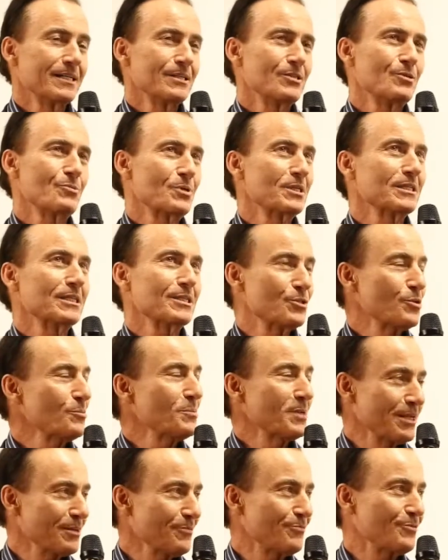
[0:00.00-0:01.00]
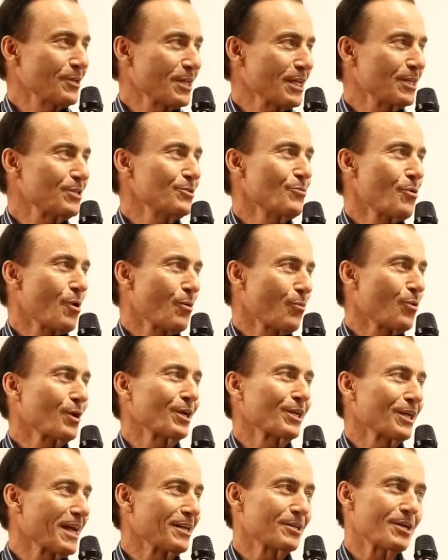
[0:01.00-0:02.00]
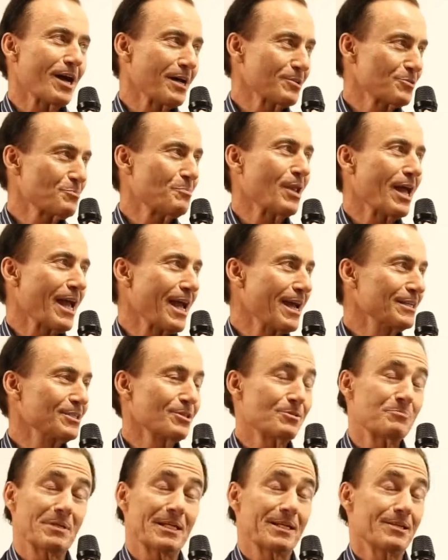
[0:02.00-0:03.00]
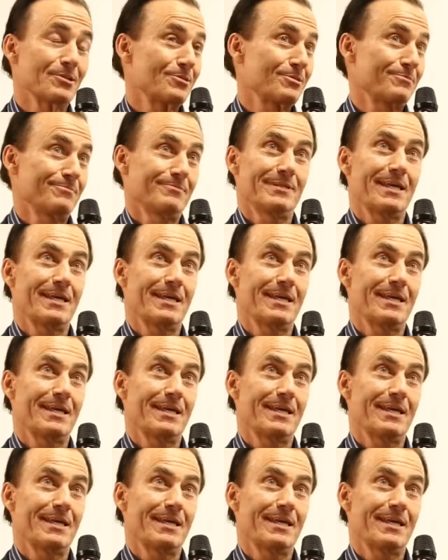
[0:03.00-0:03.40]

you really do begin to feel like you are working on God's plan just because,